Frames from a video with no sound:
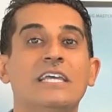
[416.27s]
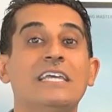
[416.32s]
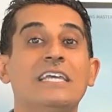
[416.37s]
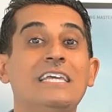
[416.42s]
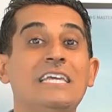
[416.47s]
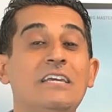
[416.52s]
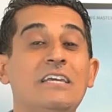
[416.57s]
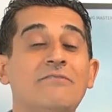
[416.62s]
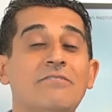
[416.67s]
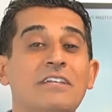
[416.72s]

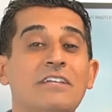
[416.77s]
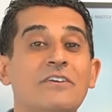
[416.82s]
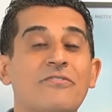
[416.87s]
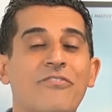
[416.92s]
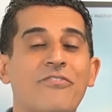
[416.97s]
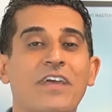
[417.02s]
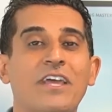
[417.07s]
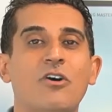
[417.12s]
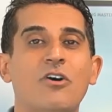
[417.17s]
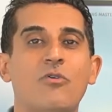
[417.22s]
Even if
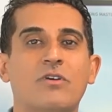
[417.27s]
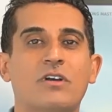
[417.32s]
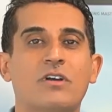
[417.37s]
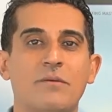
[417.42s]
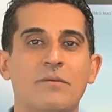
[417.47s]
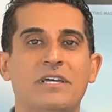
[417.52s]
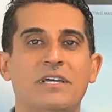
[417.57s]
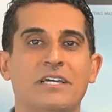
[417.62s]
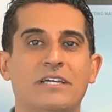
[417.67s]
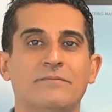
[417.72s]
they don't
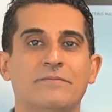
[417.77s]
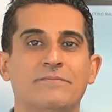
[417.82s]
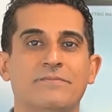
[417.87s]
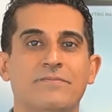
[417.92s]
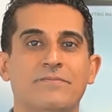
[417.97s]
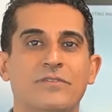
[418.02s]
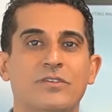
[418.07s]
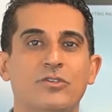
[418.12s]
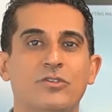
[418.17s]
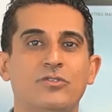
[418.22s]
come in,
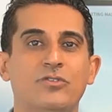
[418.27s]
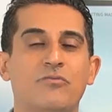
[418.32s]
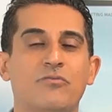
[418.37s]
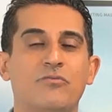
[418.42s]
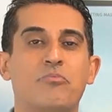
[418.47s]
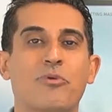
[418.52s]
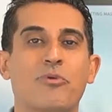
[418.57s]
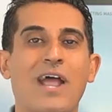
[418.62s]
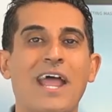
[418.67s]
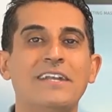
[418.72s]
you've
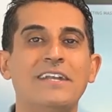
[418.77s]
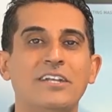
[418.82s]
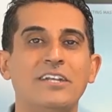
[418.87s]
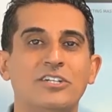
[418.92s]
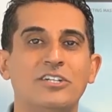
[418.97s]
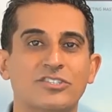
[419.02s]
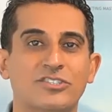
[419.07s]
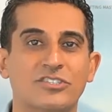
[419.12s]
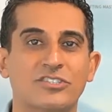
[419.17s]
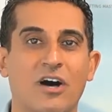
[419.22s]
branded
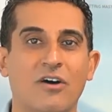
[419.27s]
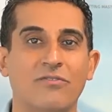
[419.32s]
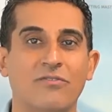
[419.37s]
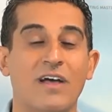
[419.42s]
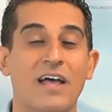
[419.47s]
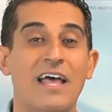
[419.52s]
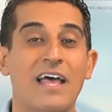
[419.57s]
yourself